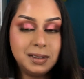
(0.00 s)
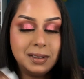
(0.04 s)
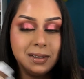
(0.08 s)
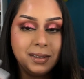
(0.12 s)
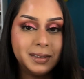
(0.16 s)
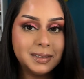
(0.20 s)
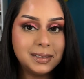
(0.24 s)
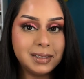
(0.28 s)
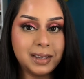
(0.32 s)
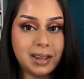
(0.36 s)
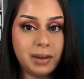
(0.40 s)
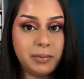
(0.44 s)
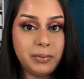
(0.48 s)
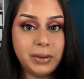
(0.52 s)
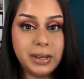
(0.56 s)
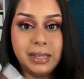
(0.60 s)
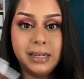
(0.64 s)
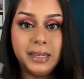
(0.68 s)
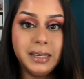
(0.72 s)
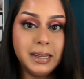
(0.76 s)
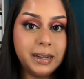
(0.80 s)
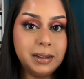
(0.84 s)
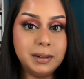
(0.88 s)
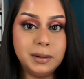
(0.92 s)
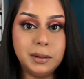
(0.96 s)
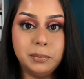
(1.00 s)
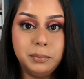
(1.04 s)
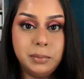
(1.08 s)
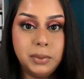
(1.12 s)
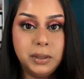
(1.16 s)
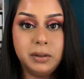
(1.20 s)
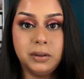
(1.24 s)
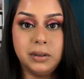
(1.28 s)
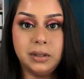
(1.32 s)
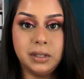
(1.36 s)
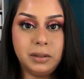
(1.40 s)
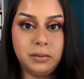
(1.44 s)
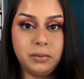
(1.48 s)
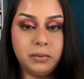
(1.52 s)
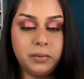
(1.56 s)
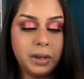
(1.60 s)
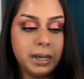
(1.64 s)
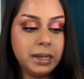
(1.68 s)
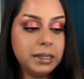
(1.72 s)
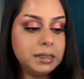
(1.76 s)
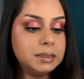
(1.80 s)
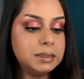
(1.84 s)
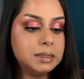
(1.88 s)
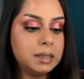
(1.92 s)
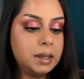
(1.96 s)
to have any kind of blurring
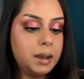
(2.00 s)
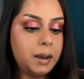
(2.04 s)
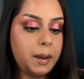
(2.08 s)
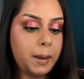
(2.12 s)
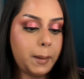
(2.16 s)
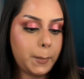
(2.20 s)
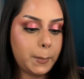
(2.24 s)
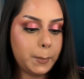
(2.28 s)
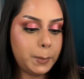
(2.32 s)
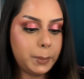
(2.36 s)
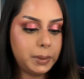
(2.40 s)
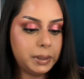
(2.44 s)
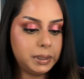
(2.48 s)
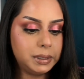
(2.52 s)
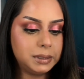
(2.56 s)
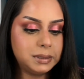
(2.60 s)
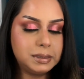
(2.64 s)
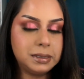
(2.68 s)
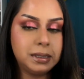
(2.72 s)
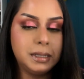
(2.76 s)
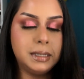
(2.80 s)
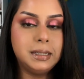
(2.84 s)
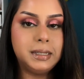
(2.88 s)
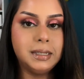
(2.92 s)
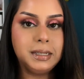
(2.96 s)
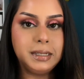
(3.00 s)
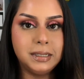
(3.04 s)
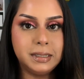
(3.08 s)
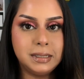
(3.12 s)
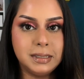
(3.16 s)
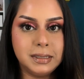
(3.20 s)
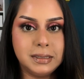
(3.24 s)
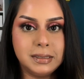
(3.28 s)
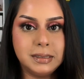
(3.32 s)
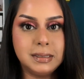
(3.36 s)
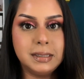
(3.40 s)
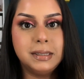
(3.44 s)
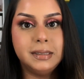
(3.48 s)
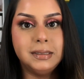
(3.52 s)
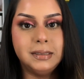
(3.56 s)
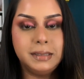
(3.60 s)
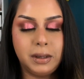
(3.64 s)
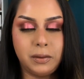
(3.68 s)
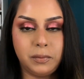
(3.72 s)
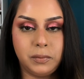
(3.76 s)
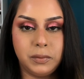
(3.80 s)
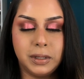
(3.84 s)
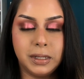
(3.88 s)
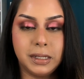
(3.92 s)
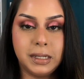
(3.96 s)
effect, but it is
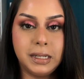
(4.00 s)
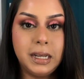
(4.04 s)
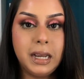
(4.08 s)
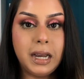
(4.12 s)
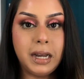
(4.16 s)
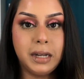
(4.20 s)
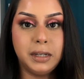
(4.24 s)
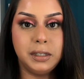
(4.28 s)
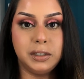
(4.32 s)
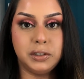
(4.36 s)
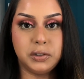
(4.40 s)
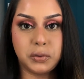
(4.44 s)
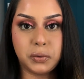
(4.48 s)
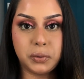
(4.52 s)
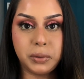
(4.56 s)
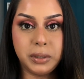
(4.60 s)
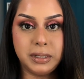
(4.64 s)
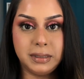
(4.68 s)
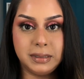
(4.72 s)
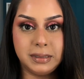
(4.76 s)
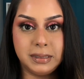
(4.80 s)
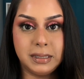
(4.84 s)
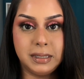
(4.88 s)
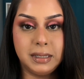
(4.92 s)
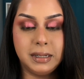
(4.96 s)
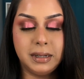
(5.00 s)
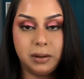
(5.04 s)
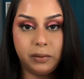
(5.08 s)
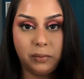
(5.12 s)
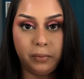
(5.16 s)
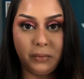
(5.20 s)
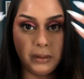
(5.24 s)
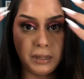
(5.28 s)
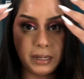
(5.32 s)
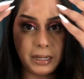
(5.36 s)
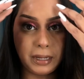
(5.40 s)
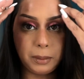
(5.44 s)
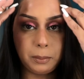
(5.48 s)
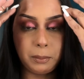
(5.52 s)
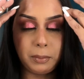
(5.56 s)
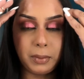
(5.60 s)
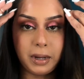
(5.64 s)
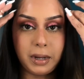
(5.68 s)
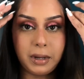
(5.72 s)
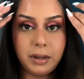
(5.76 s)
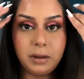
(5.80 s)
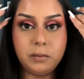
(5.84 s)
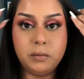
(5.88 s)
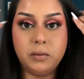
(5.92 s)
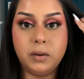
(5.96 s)
definitely hydrating. I feel like
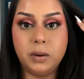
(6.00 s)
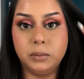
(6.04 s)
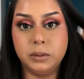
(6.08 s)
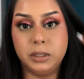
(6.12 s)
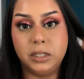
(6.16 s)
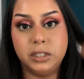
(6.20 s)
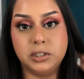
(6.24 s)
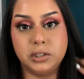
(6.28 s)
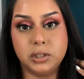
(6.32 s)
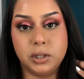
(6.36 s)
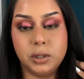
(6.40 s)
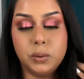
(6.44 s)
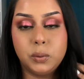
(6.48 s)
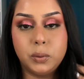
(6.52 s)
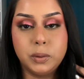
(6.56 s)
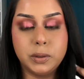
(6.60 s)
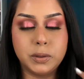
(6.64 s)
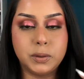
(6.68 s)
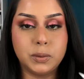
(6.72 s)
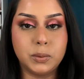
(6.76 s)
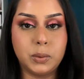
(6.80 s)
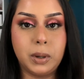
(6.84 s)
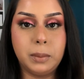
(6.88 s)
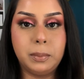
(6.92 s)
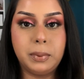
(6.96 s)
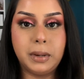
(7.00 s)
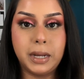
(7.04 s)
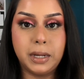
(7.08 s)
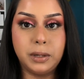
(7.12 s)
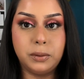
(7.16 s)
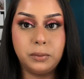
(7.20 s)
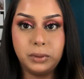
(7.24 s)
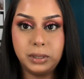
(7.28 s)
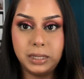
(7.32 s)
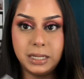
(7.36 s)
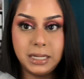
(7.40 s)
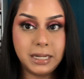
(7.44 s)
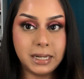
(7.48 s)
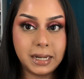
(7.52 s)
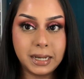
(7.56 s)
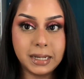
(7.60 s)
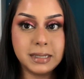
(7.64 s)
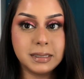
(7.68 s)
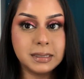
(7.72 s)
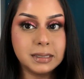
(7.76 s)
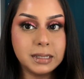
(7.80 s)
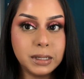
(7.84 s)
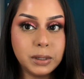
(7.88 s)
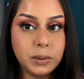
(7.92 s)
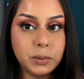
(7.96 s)
my foundation also applied really
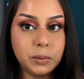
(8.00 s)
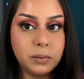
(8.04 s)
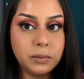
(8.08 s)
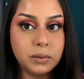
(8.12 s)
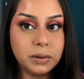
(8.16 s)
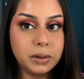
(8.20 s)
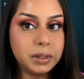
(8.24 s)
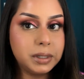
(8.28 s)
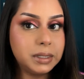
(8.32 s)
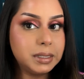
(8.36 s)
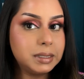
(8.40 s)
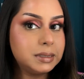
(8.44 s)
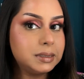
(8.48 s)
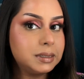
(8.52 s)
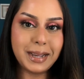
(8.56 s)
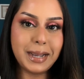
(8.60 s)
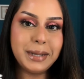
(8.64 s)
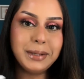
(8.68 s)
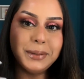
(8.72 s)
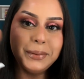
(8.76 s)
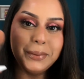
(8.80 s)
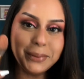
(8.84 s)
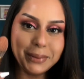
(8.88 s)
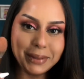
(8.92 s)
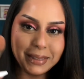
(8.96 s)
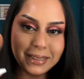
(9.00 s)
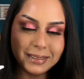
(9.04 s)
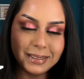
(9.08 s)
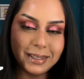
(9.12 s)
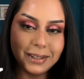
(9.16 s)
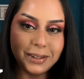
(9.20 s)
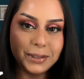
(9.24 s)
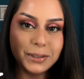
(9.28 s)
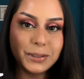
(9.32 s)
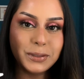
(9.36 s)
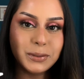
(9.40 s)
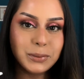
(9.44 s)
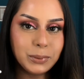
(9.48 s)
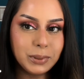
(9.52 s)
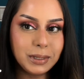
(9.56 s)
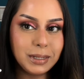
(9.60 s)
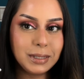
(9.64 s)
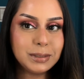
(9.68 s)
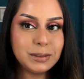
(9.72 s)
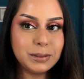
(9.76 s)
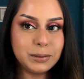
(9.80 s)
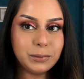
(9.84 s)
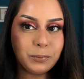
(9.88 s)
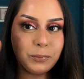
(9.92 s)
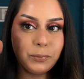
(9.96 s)
nicely over it. I know these are not sold
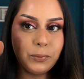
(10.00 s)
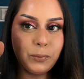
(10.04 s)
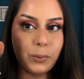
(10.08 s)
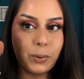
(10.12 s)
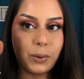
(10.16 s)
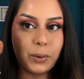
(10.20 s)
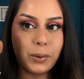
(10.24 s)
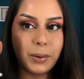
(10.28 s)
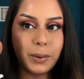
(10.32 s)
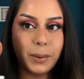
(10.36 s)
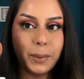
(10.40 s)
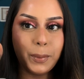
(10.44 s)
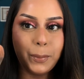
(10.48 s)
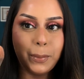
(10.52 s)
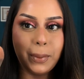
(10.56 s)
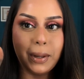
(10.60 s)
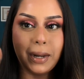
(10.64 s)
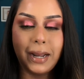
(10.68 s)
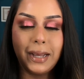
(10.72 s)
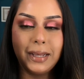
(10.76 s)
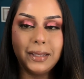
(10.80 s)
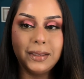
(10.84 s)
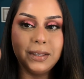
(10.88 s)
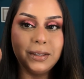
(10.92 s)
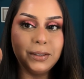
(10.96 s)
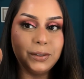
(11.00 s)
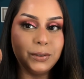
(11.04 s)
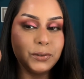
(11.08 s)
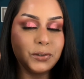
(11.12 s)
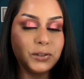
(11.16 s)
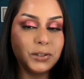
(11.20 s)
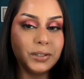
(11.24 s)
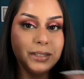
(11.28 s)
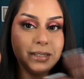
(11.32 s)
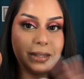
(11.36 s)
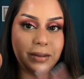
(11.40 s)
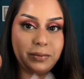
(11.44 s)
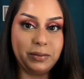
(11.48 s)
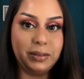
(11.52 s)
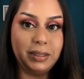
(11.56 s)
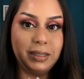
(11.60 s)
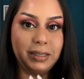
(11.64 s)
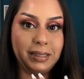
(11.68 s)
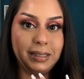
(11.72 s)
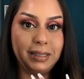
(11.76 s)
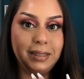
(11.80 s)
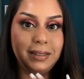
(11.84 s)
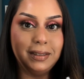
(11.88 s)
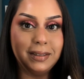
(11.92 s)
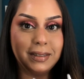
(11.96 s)
at Sephora, but I think you should
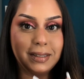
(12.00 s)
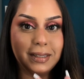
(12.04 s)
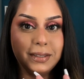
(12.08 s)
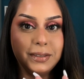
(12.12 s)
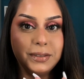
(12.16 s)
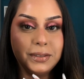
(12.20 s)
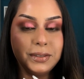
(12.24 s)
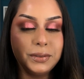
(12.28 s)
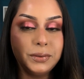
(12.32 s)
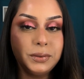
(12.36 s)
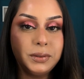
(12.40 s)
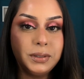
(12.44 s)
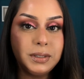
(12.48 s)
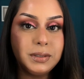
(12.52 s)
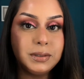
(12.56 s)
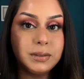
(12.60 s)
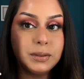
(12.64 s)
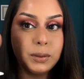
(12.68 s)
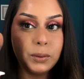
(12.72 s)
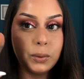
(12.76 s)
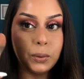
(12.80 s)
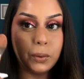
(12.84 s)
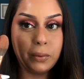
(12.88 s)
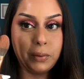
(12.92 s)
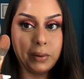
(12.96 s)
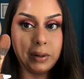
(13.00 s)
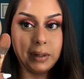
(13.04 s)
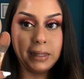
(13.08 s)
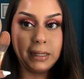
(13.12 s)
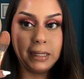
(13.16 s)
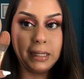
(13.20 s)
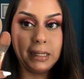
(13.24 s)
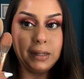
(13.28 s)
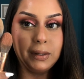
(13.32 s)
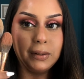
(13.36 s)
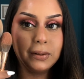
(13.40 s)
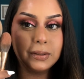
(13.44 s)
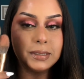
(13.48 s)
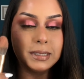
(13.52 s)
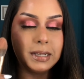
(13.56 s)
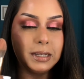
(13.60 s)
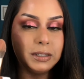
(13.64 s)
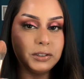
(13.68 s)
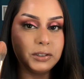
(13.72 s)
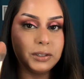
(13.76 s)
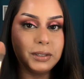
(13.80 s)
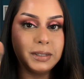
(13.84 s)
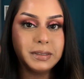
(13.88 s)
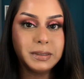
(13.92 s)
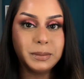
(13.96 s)
definitely look into these Laura Lee Los
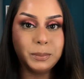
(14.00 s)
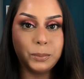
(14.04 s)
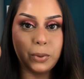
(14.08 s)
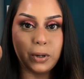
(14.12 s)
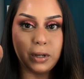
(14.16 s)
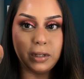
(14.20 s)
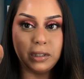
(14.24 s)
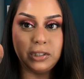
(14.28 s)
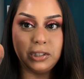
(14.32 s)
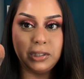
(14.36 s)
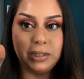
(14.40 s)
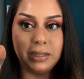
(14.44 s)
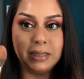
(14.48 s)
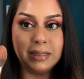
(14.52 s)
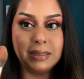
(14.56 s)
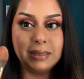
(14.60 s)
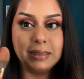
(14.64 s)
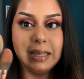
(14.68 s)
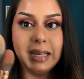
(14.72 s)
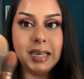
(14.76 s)
Angeles brushes.